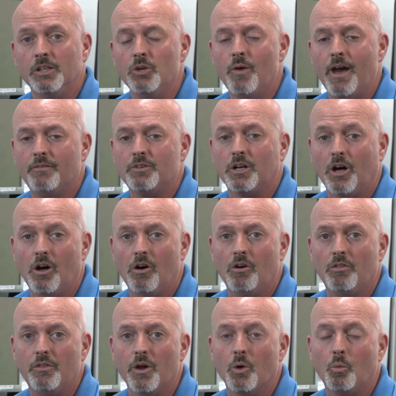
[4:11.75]
You have to
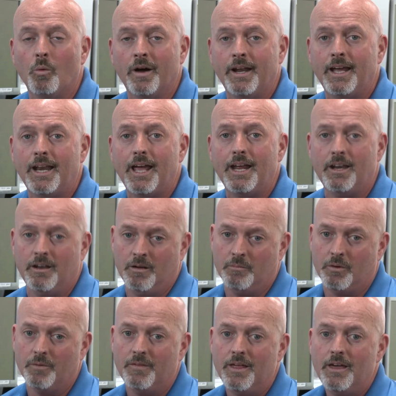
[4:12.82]
call their 188
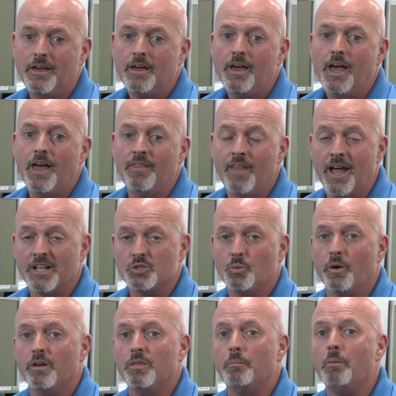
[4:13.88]
number. And that's
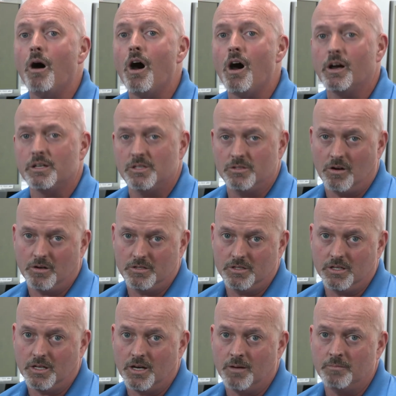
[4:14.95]
where the bog starts
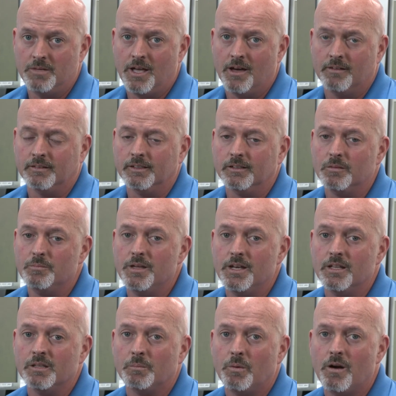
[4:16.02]
to come down a little bit
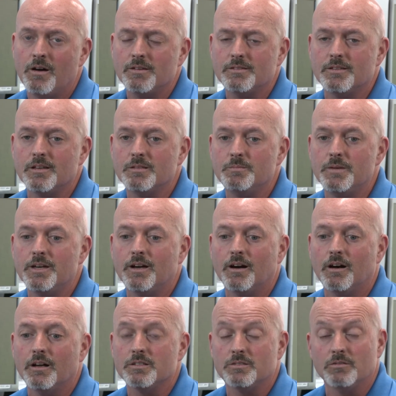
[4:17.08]
in the process,
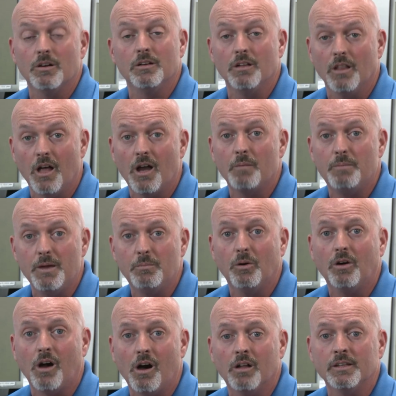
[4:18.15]
because there are a lot of people
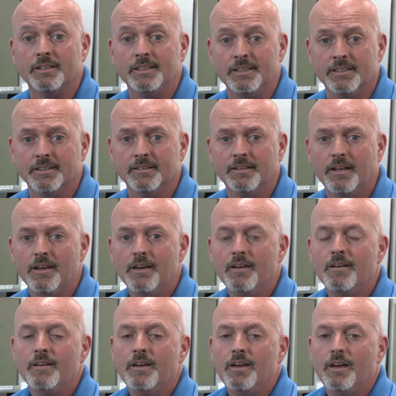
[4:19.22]
calling in.
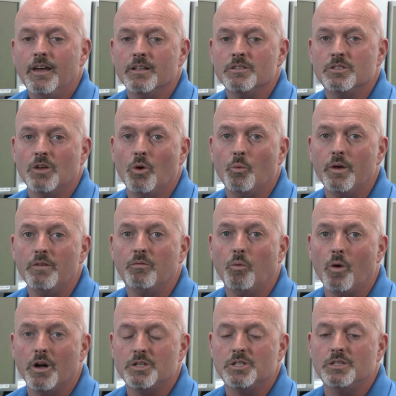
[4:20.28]
And so we've
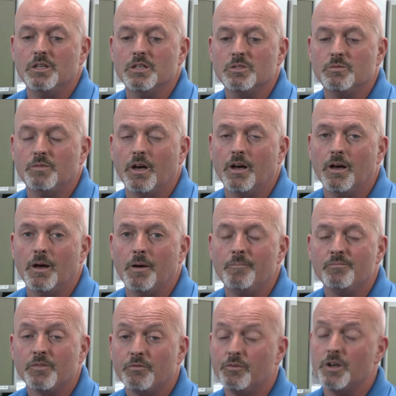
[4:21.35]
watched this
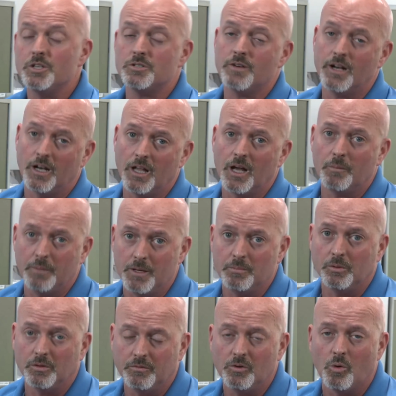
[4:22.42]
frustrate a lot of
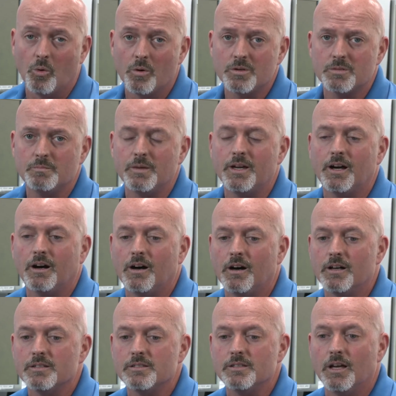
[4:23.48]
people, of course,
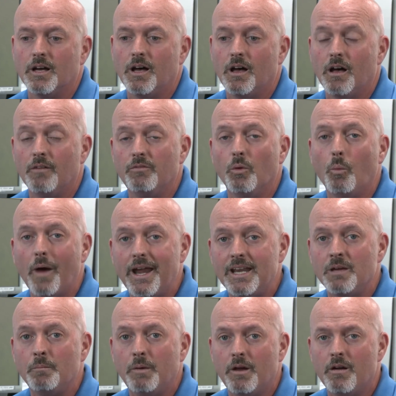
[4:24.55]
because of the
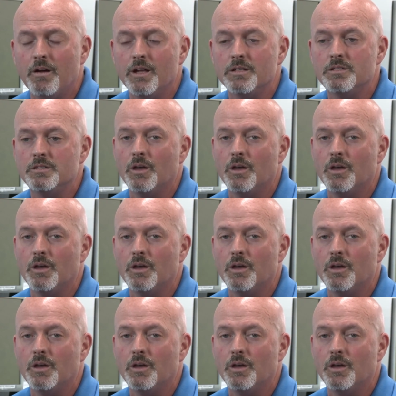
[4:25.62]
waiting period.